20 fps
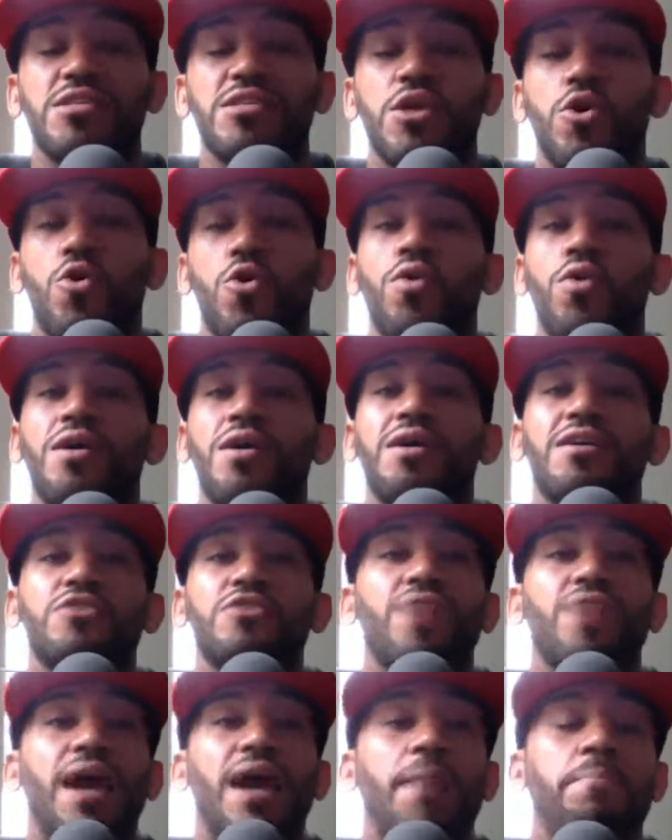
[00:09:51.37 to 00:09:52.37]
So
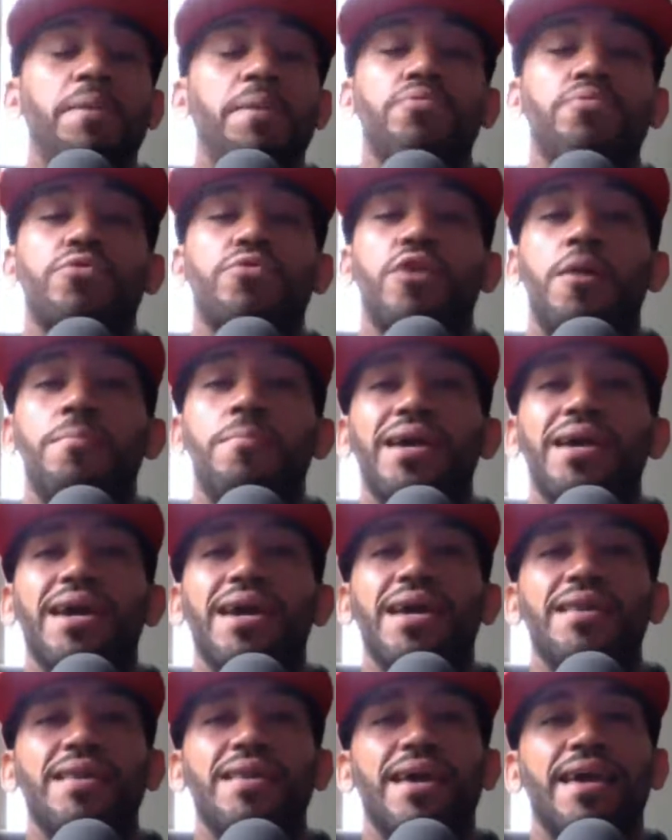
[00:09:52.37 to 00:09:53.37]
you had people come
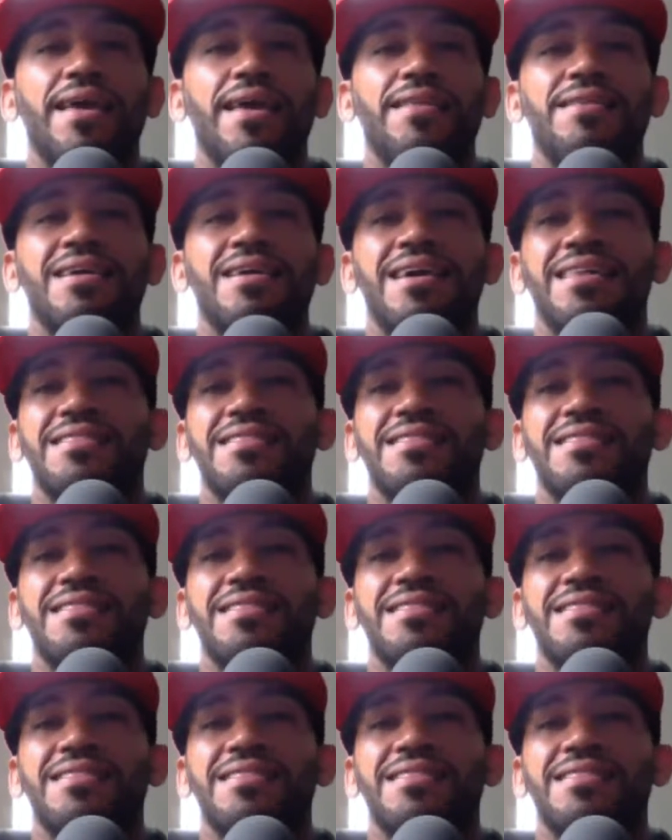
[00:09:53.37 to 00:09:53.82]
in and